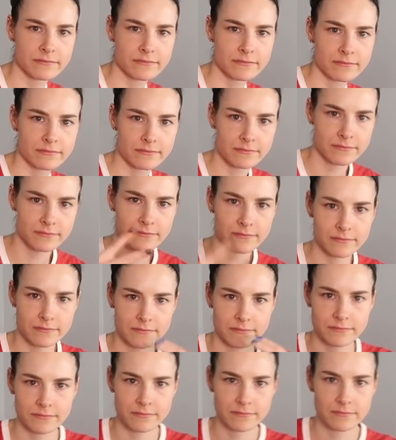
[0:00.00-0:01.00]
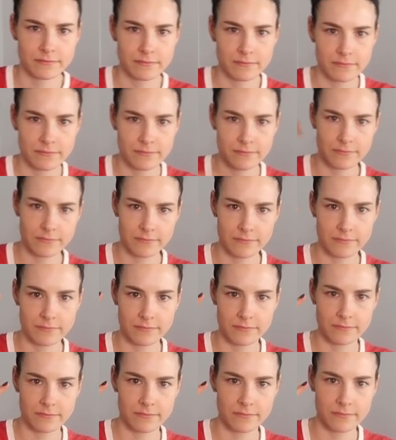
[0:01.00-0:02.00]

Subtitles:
[no speech]